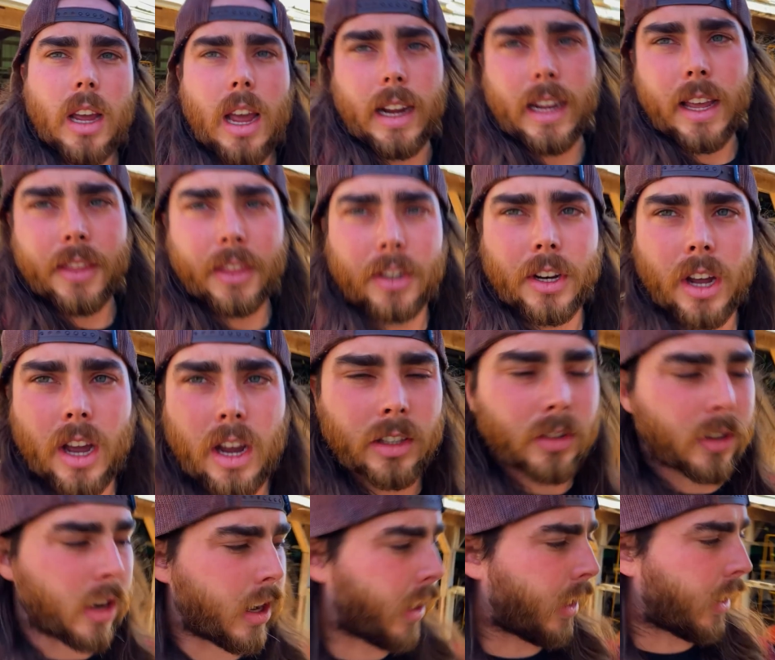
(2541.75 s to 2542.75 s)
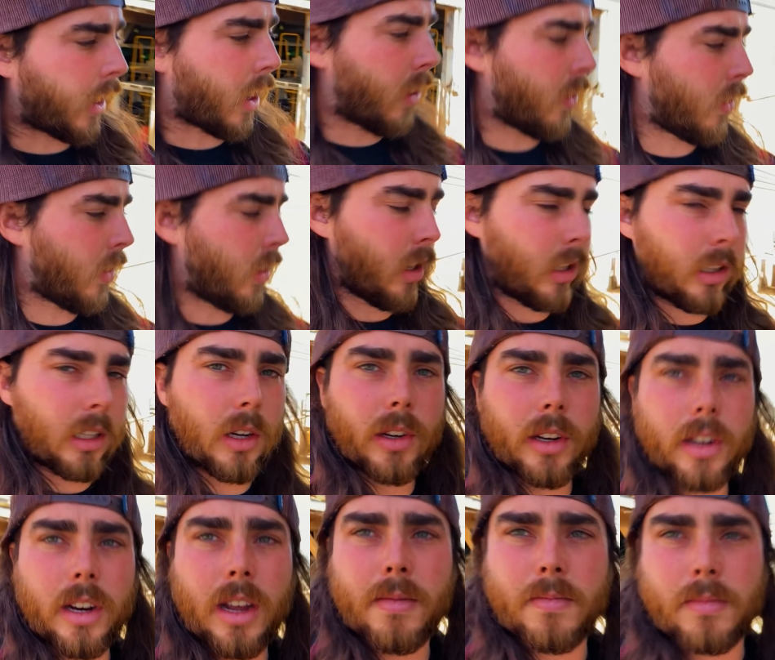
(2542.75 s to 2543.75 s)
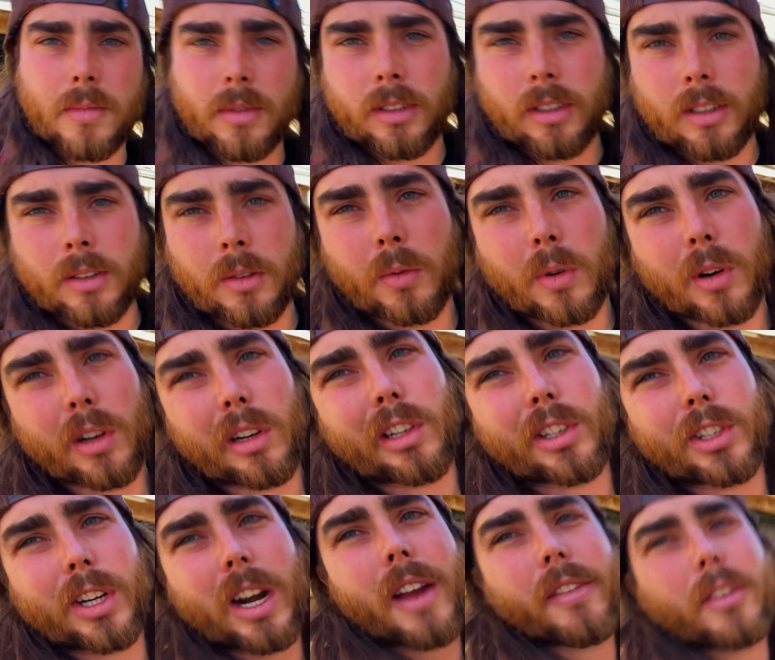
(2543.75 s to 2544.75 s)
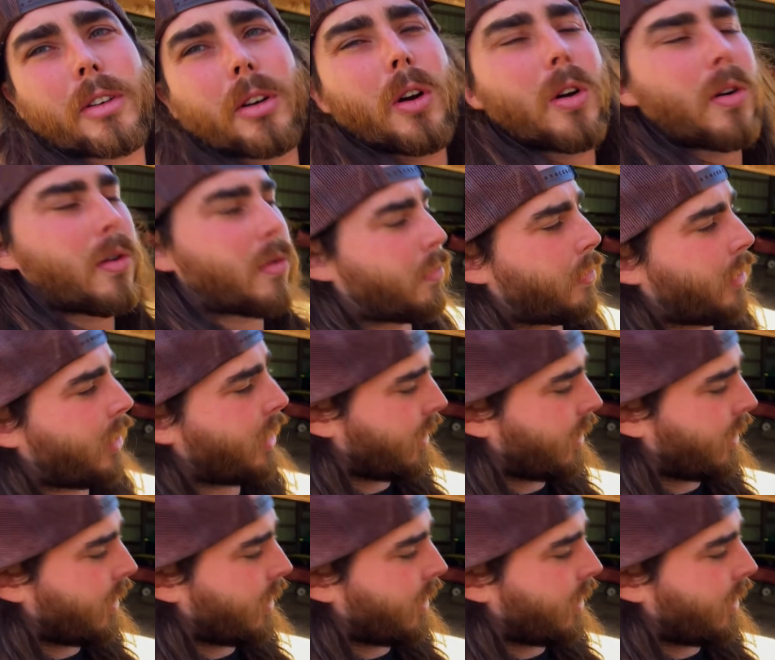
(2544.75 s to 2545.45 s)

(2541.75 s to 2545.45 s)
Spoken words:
Got the dogs ready to go, loaded up. We're gonna drive her home.